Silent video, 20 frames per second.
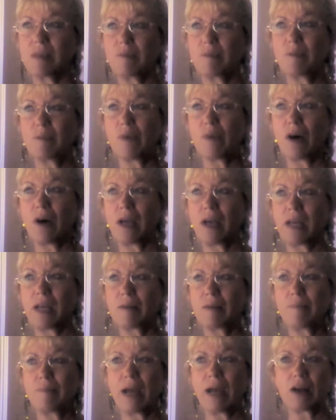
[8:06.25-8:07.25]
Some of
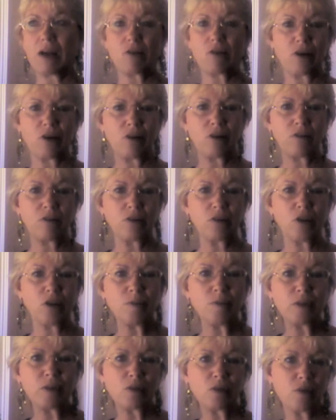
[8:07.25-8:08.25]
my macro
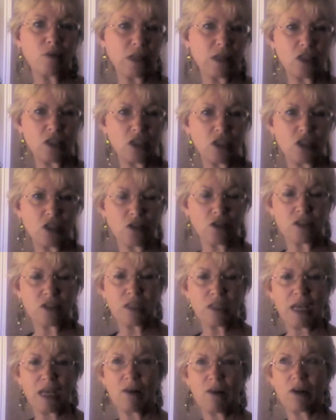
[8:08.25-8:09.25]
urban grungy
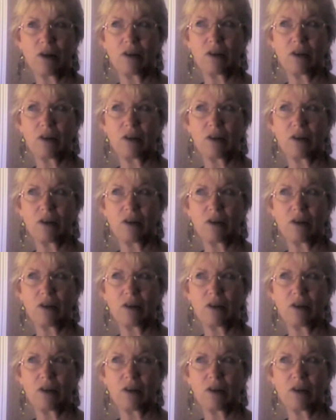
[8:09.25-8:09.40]
shots there.